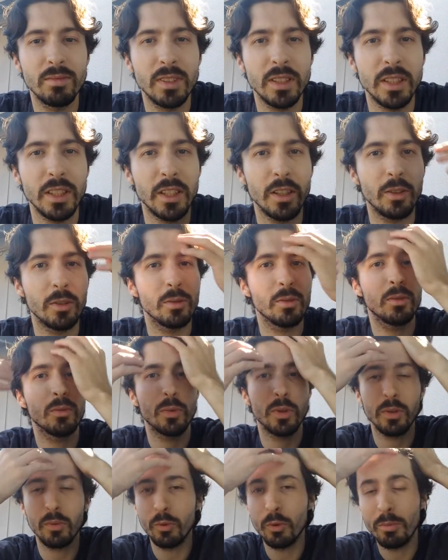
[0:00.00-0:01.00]

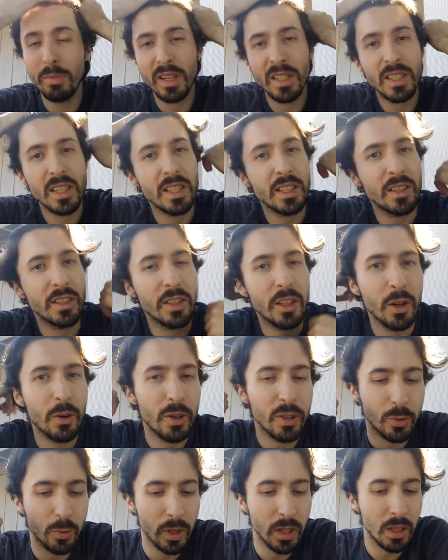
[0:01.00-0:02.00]
with roommates I didn't know
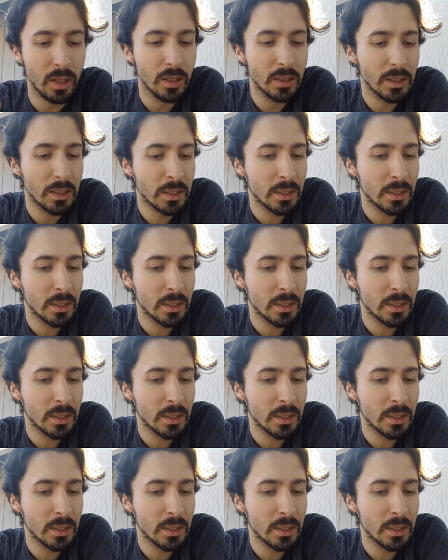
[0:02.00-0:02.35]
as well.